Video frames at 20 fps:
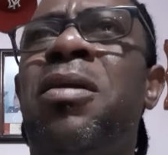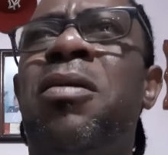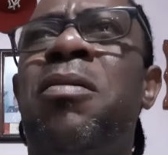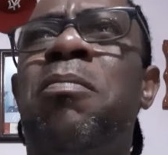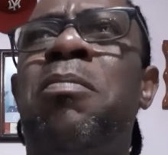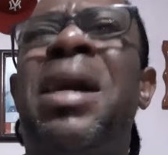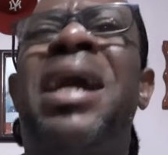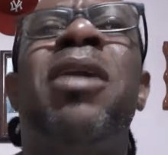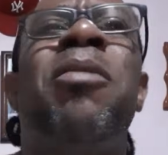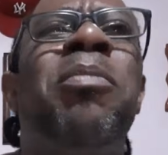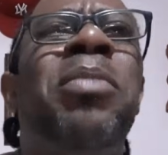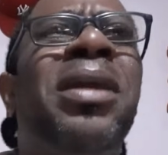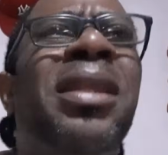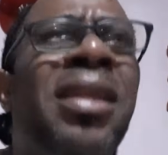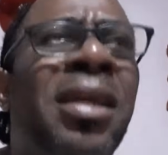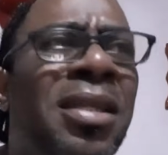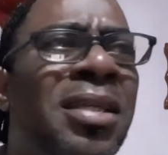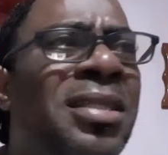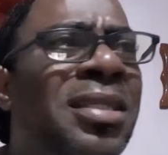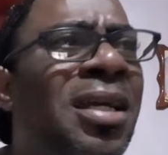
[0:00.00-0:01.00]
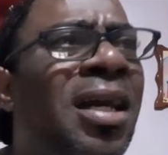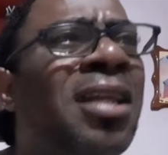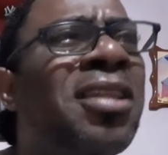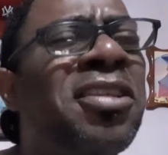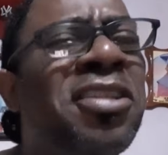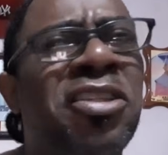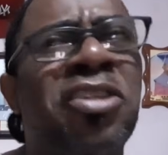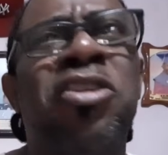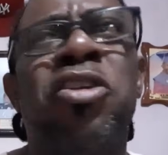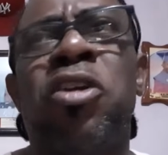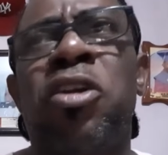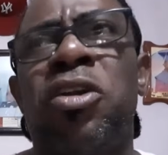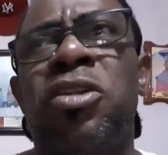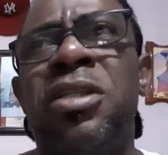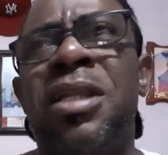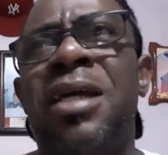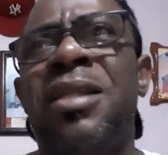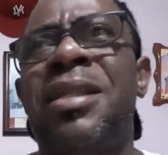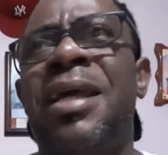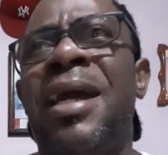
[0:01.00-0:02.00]
my opinion is
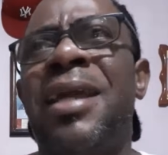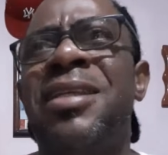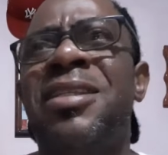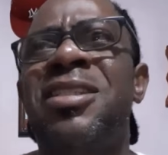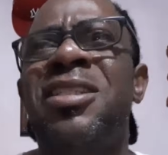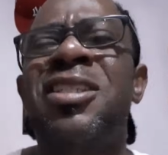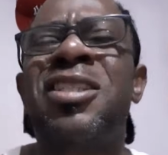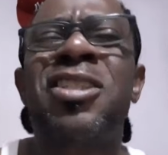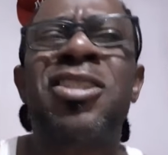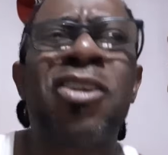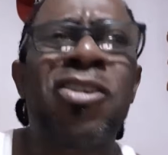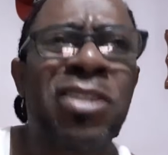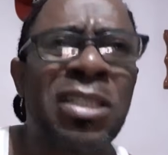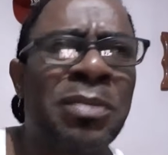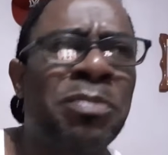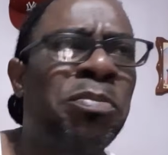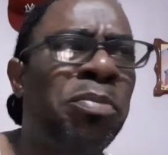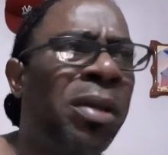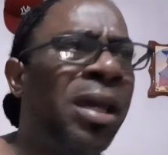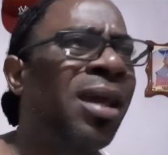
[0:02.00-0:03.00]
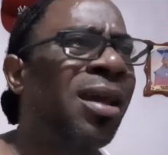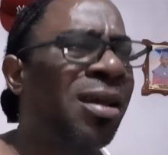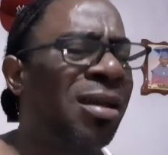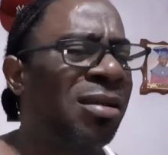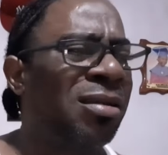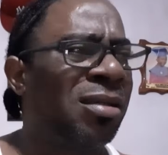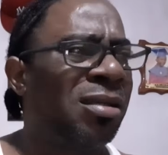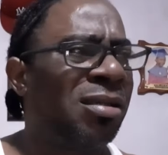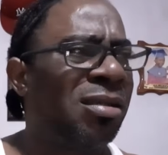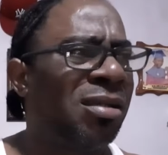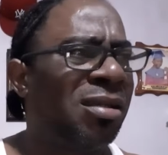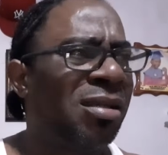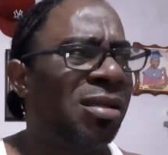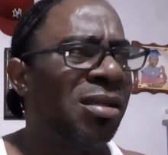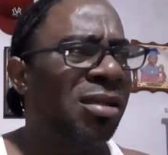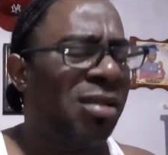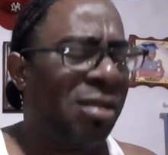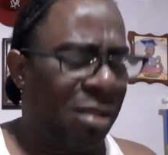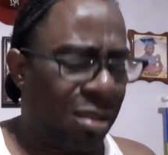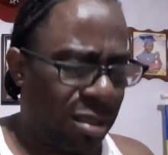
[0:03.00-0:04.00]
concerned. That I suspect
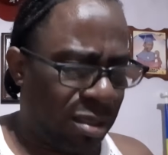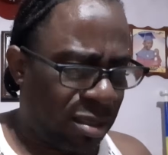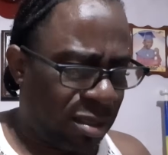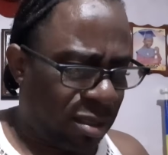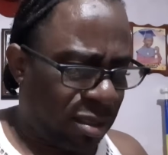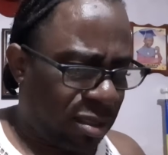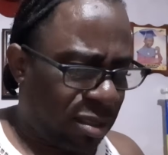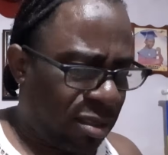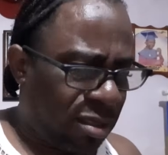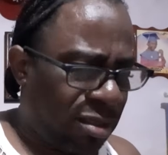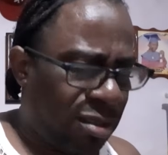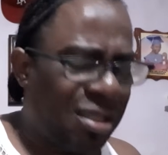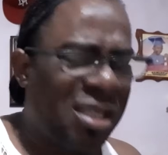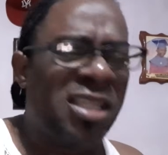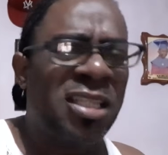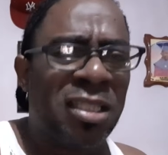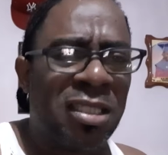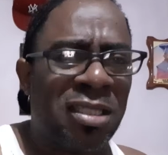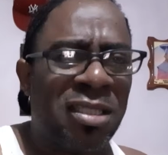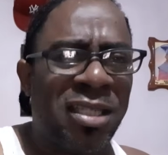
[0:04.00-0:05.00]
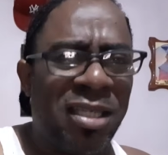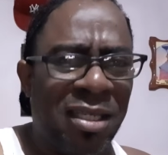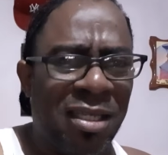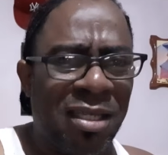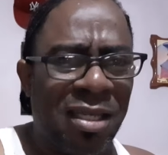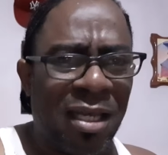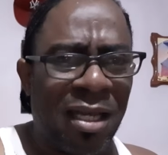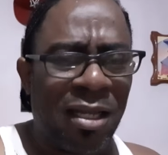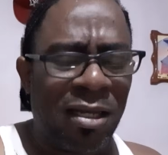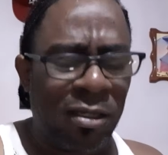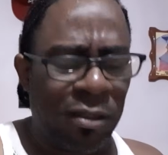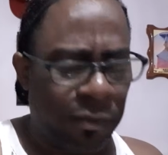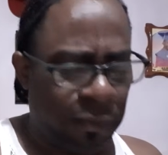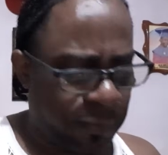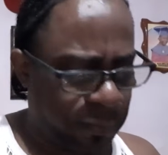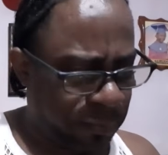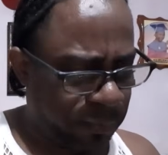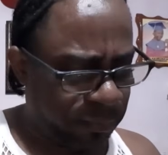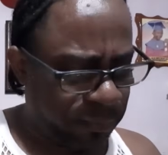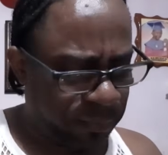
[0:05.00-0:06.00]
this T-girl
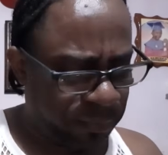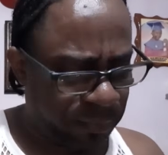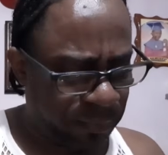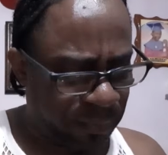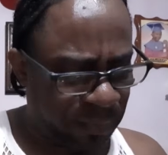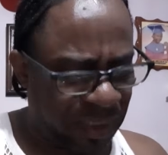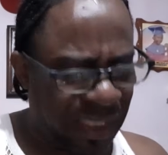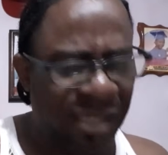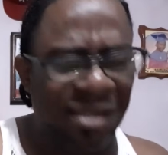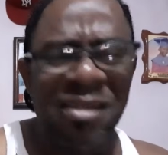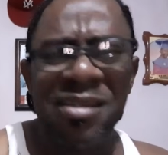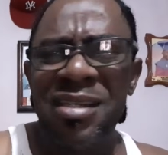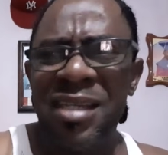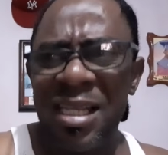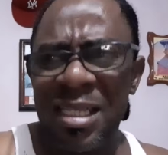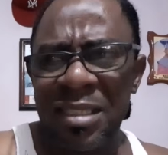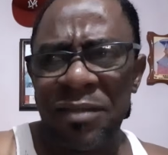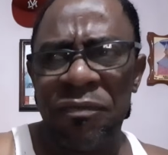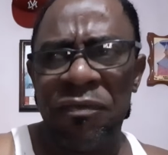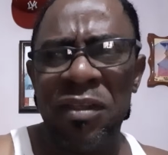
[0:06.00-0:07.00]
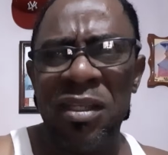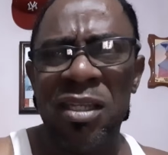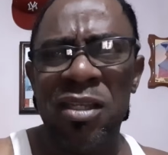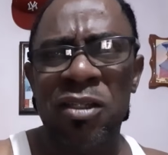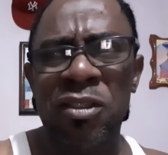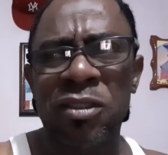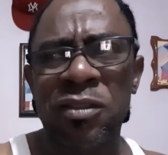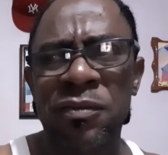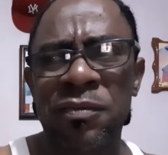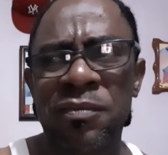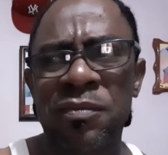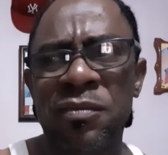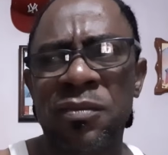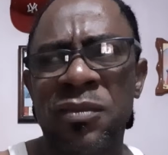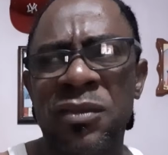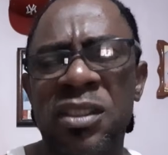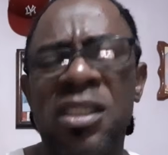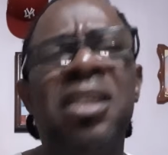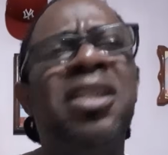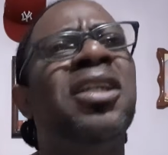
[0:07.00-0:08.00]
in this video,
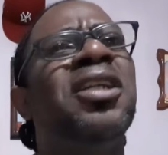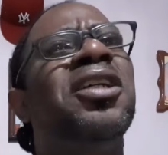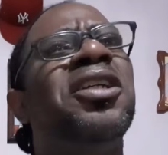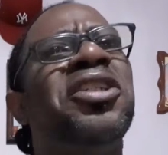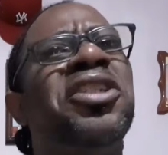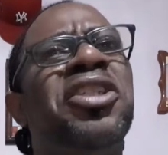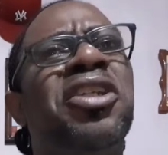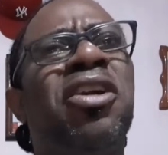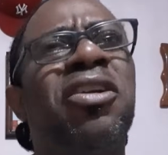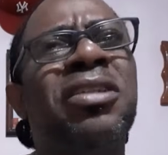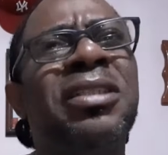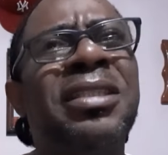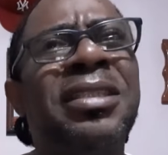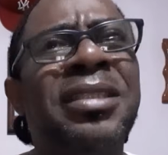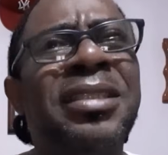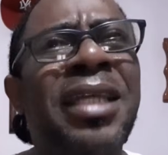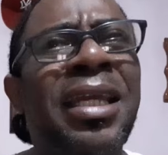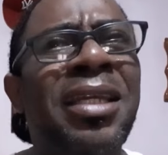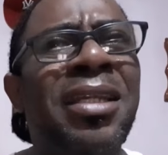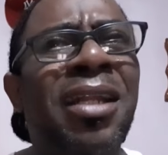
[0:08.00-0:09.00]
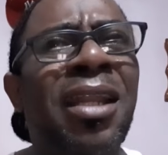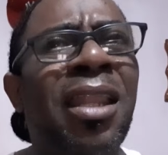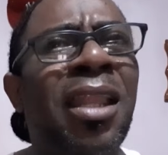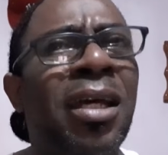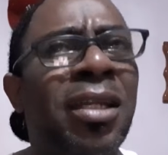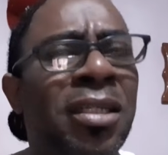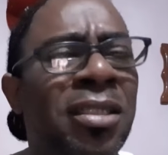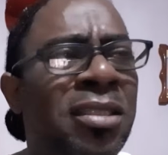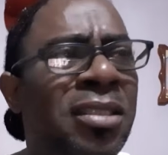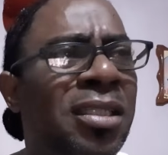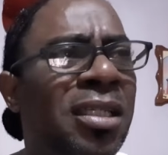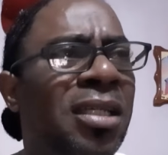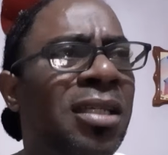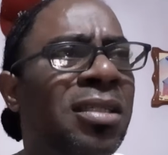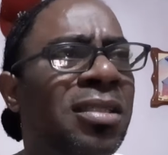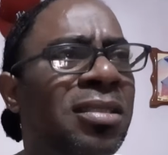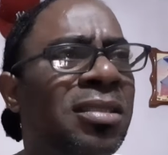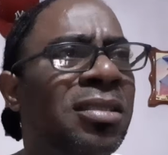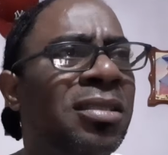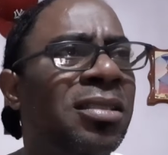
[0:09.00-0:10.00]
she is saying a lot of
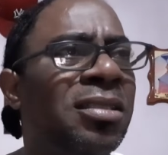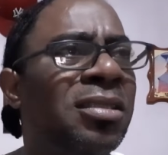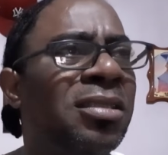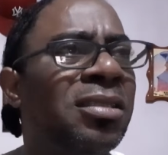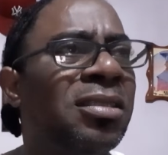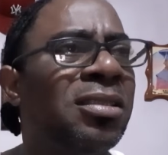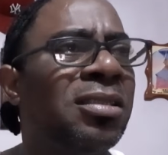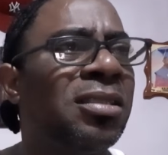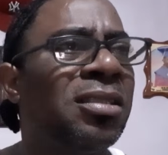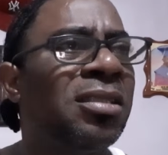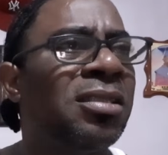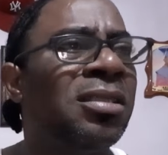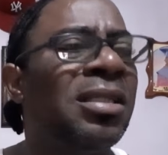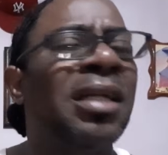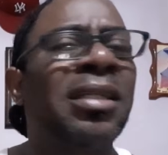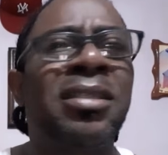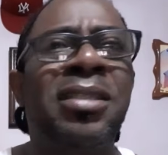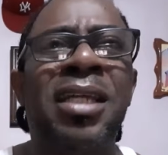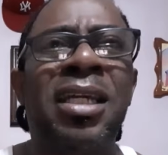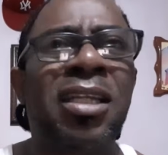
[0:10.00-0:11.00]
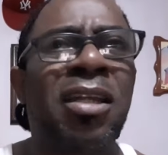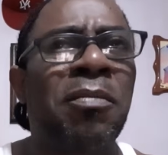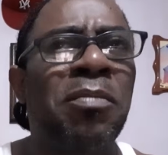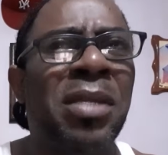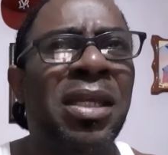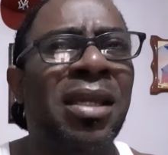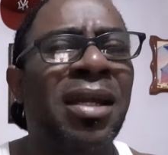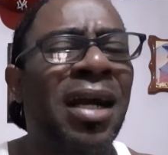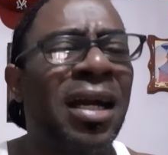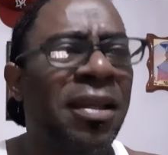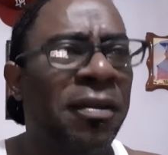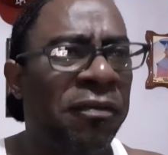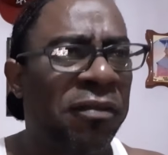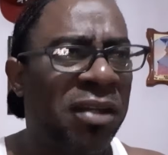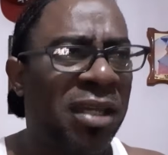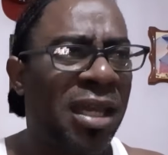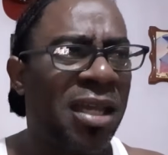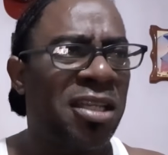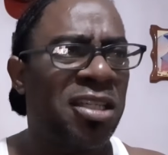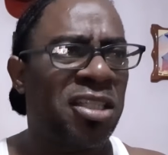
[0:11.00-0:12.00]
things that cannot be
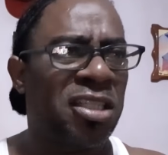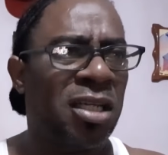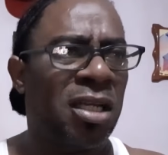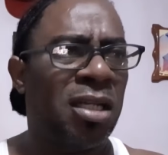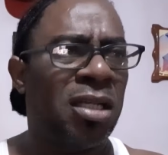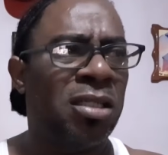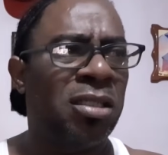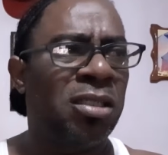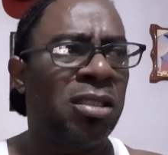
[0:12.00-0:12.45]
confidential.